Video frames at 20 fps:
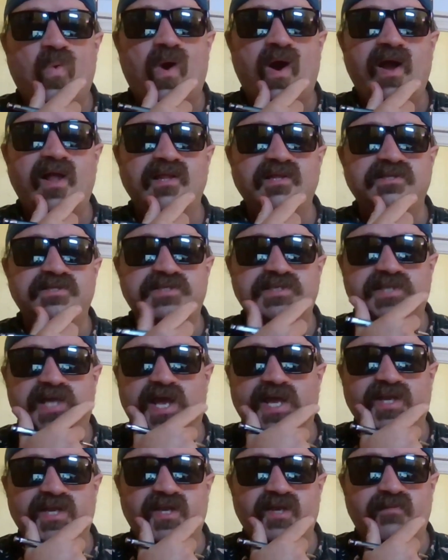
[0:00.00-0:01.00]
while
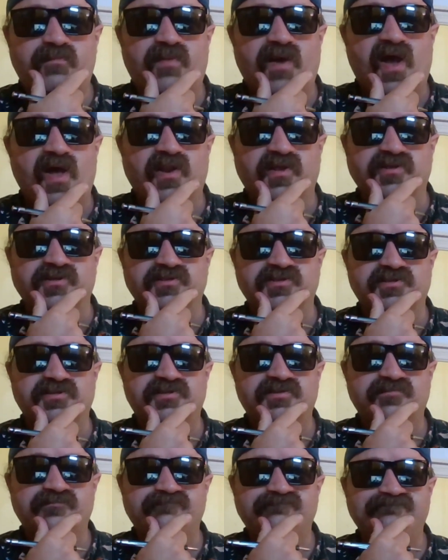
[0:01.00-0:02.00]
instead he
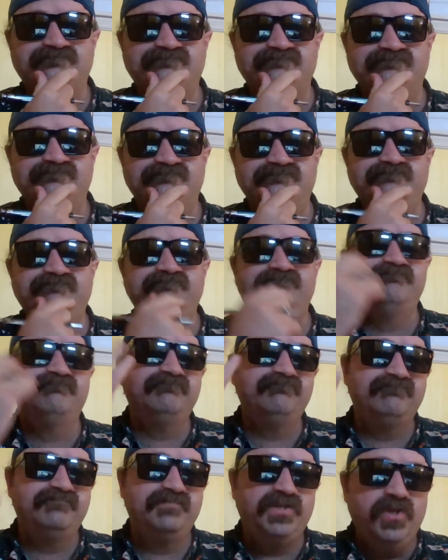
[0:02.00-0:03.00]
battles
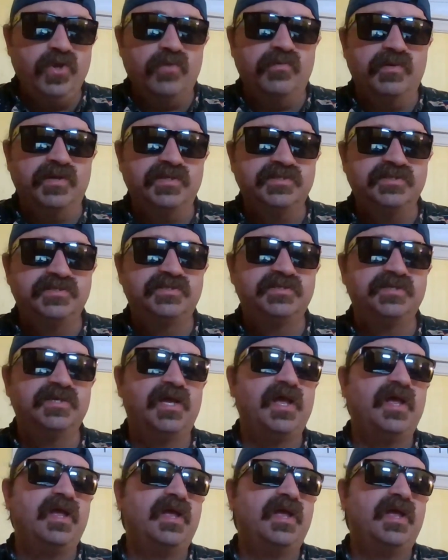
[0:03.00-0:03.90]
humans